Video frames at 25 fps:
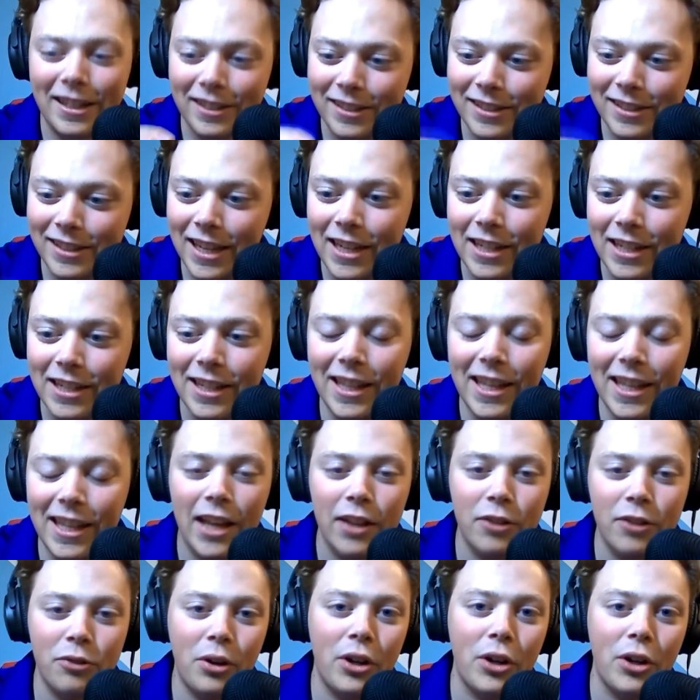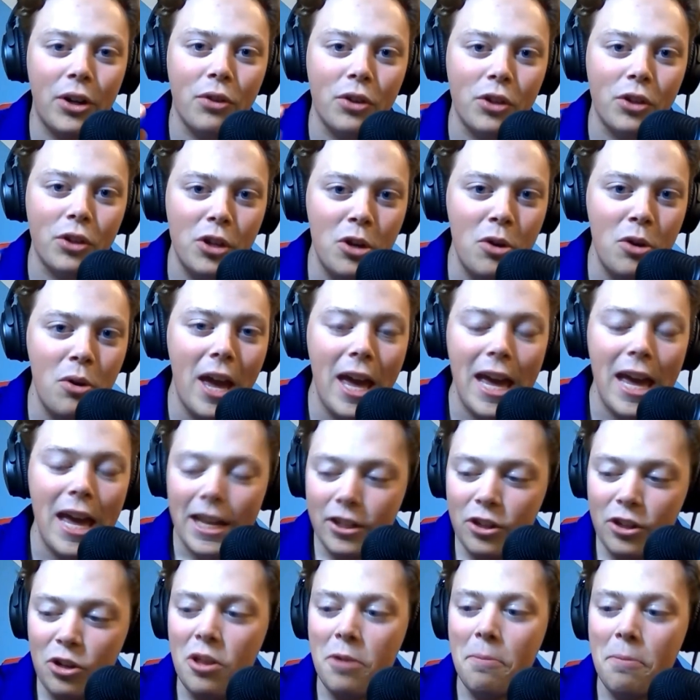Let's get into the ace round. If you're new
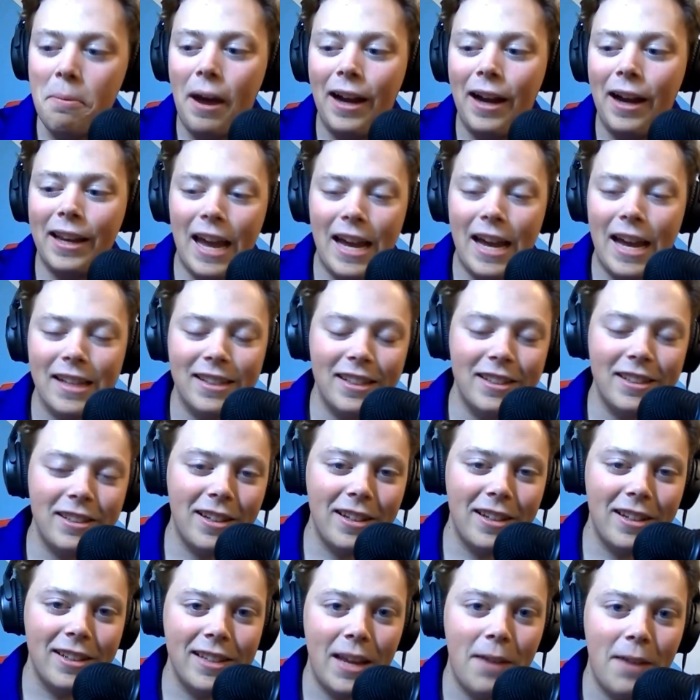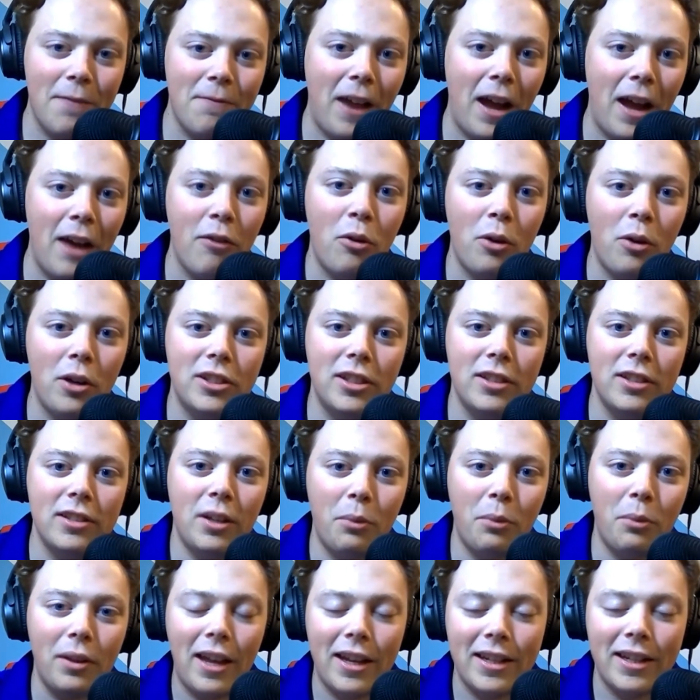to the podcast, these are the same 5 questions that
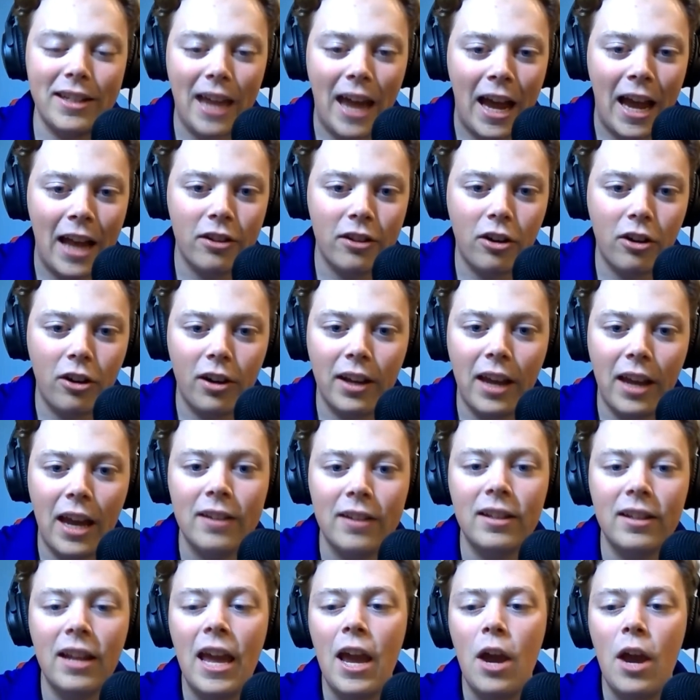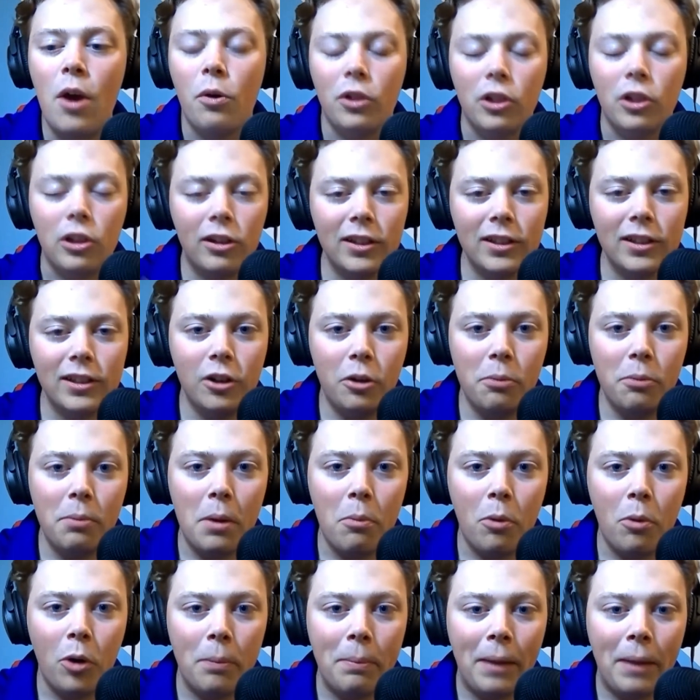we'd like to ask our guests, learn a little bit
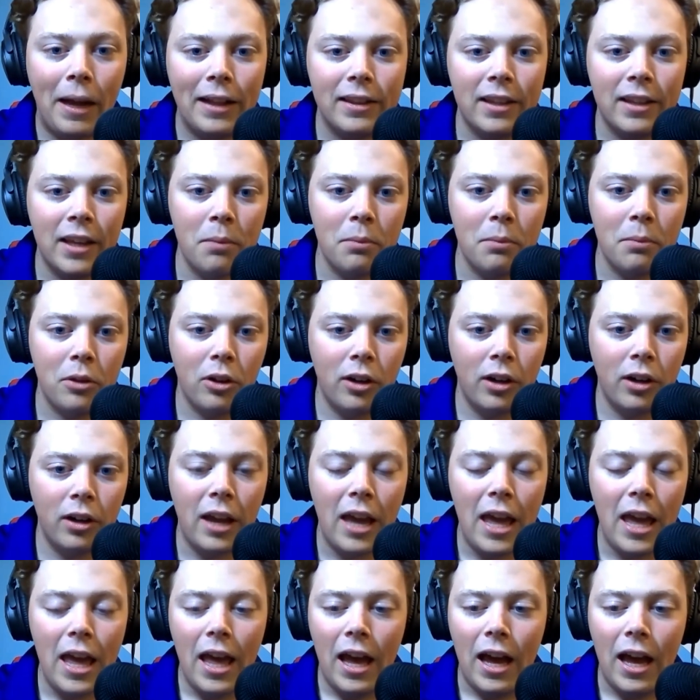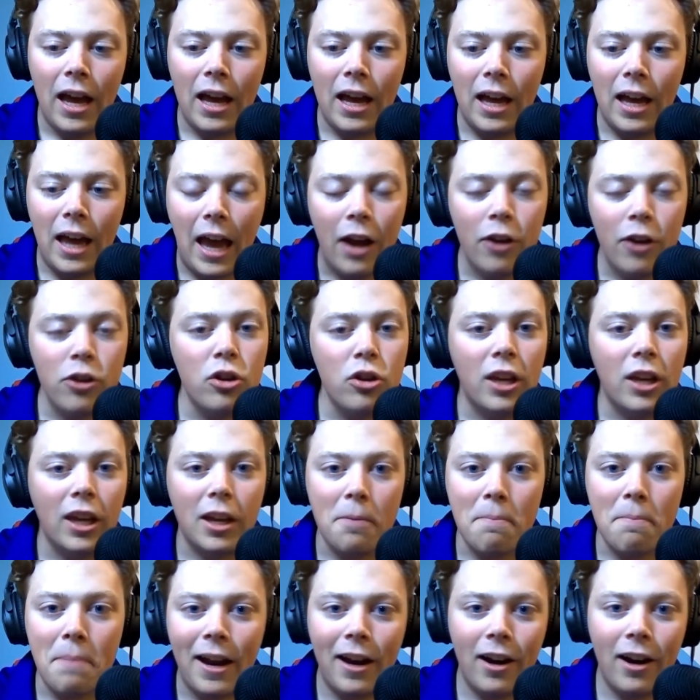more about them, learn how you can
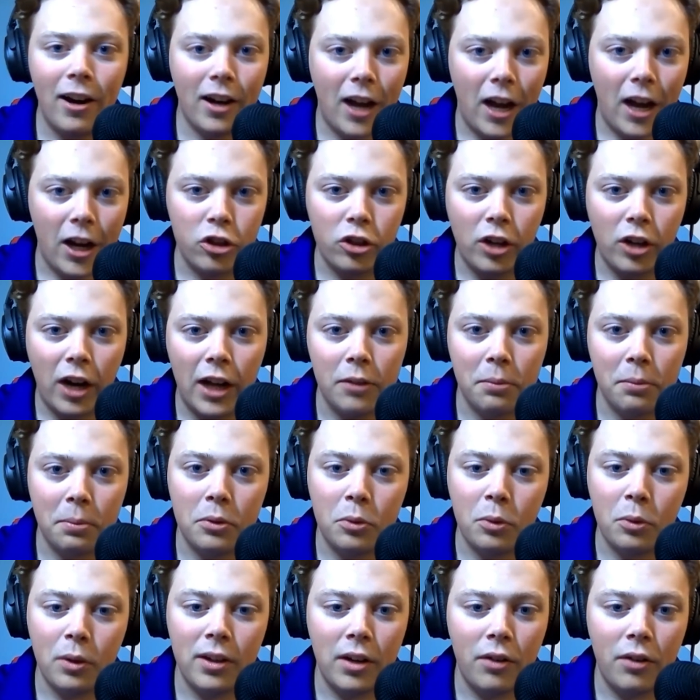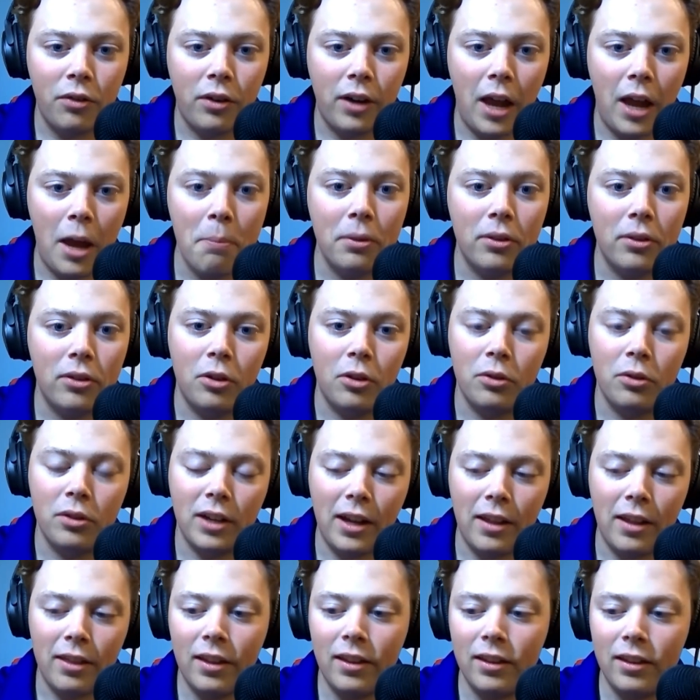compare and contrast between different episodes. And
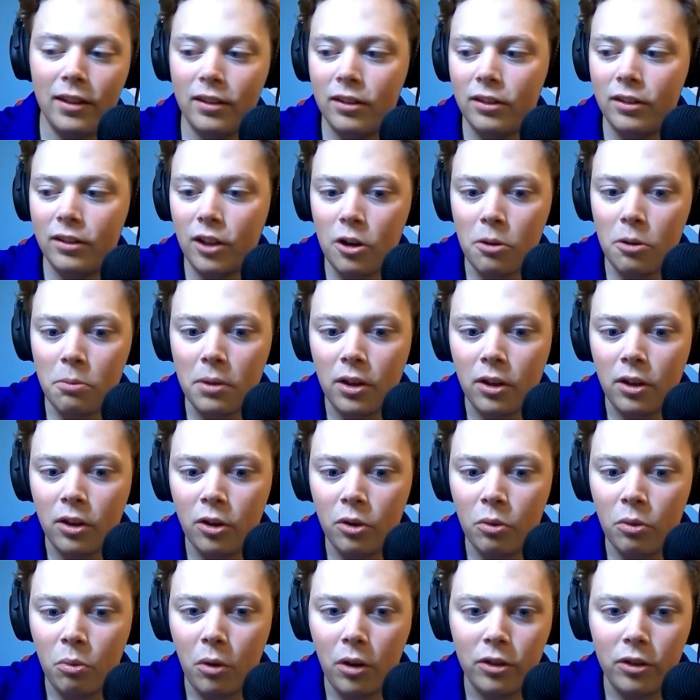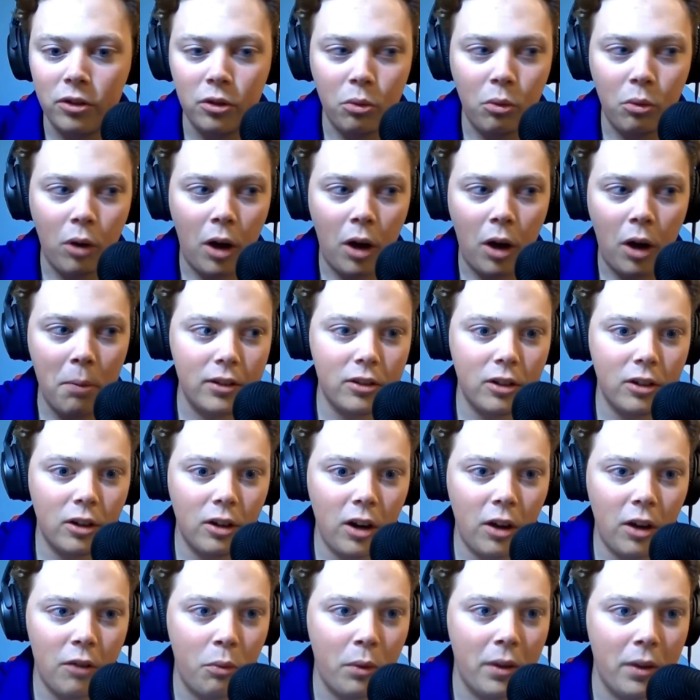I think this is going to be a good one. So Robert, let's
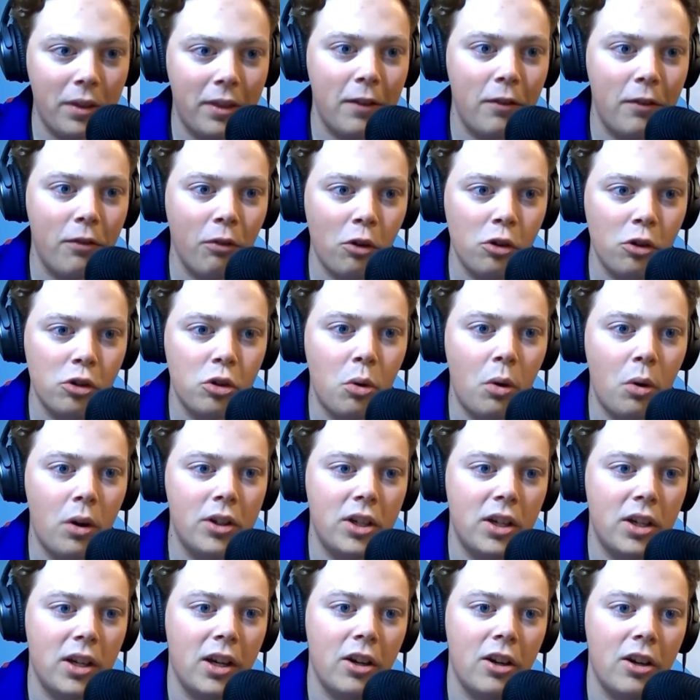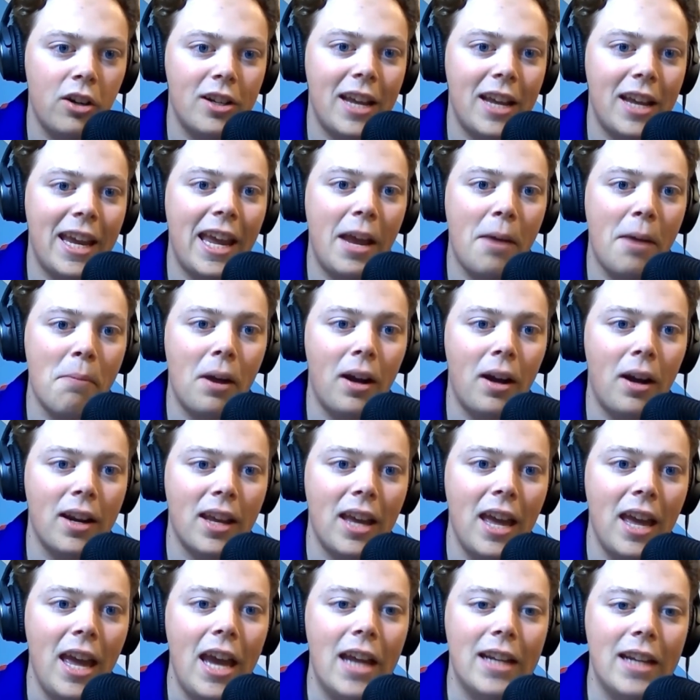start off with the first question here. You're taking a
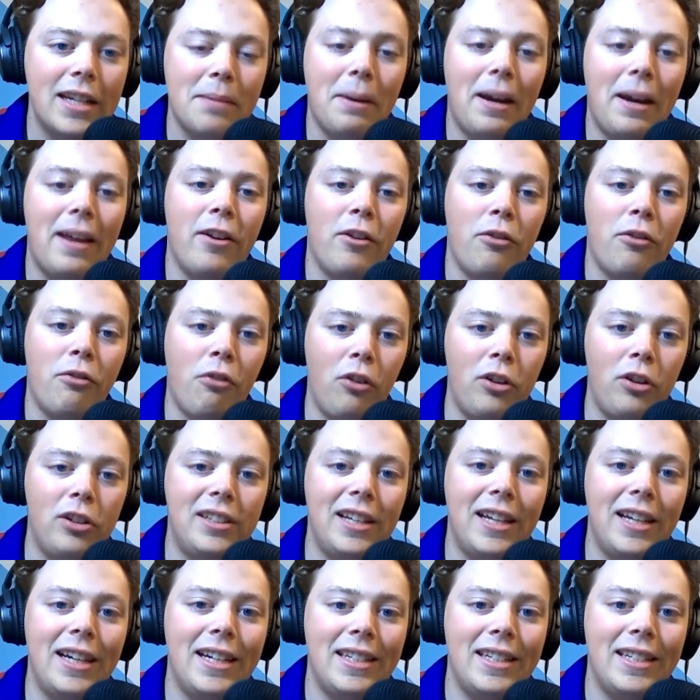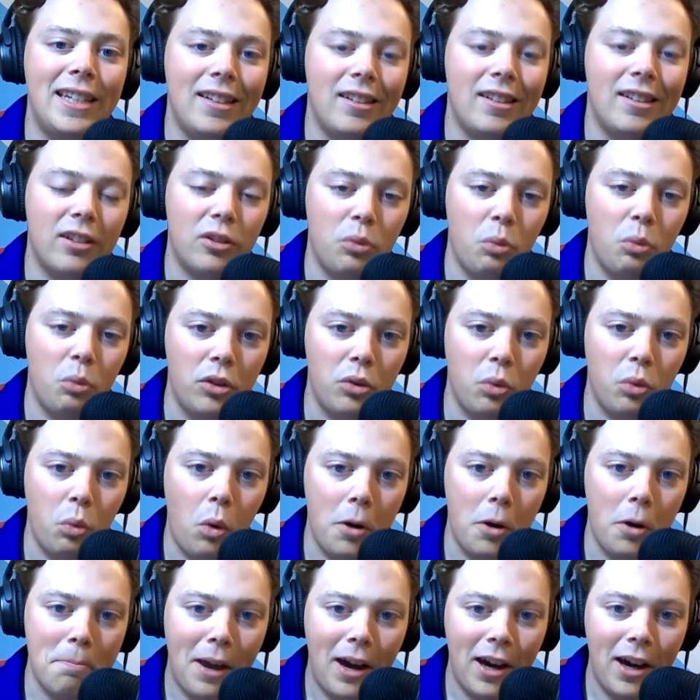buddy to buy their first set of discs. What's
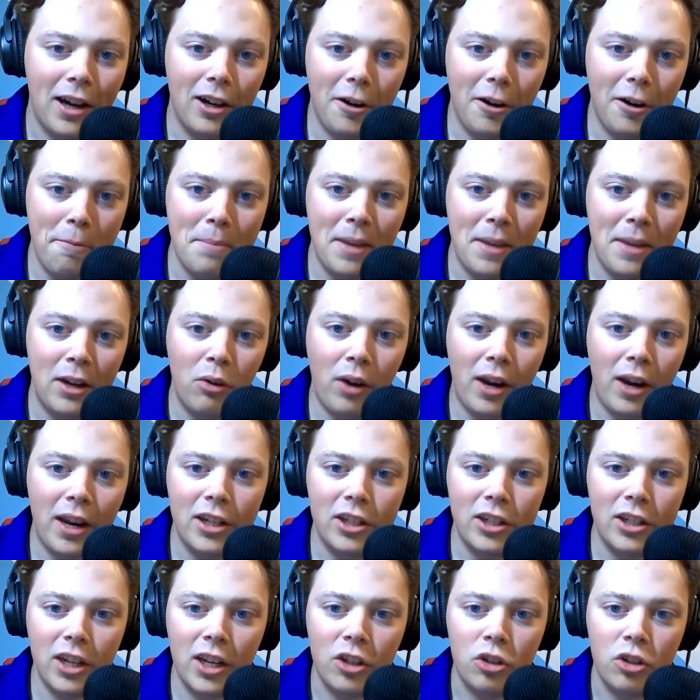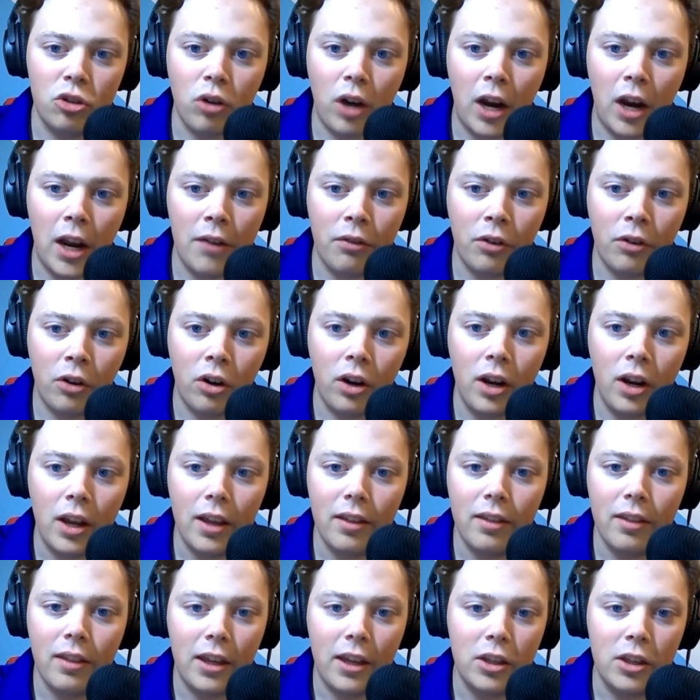one putter, mid-range, and driver
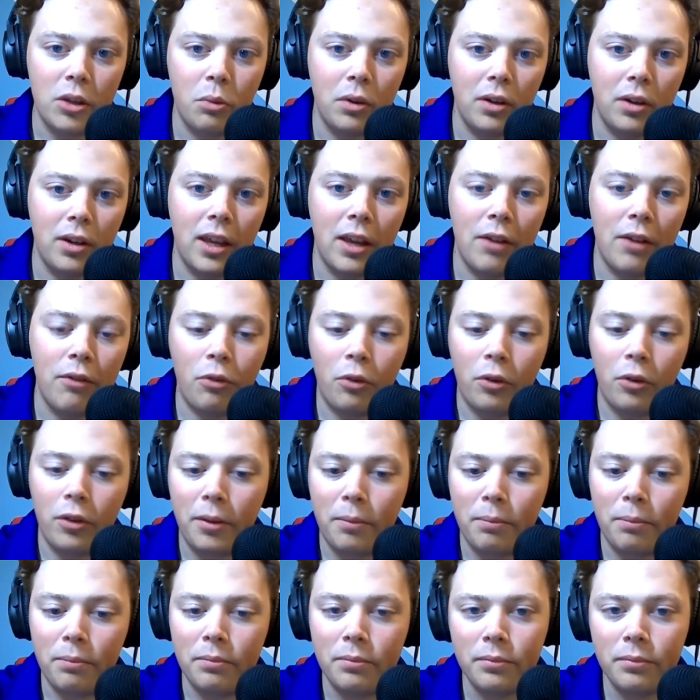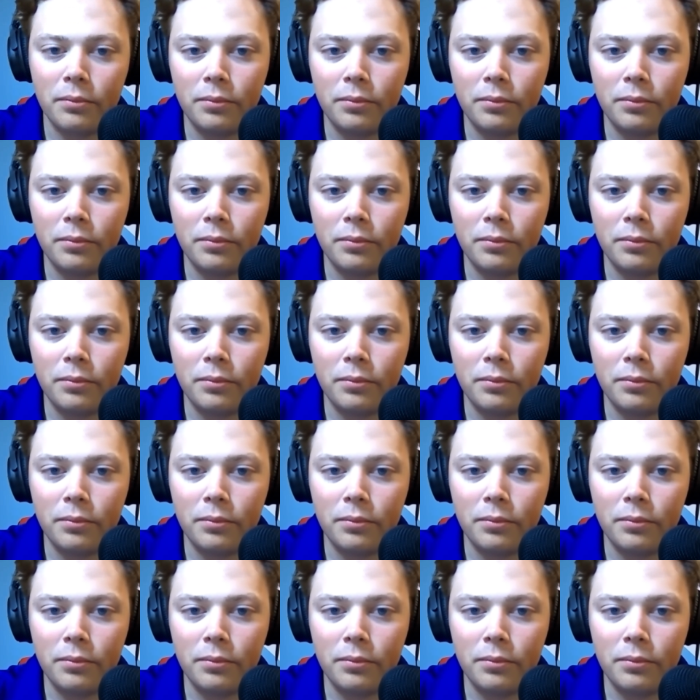that you would get for them?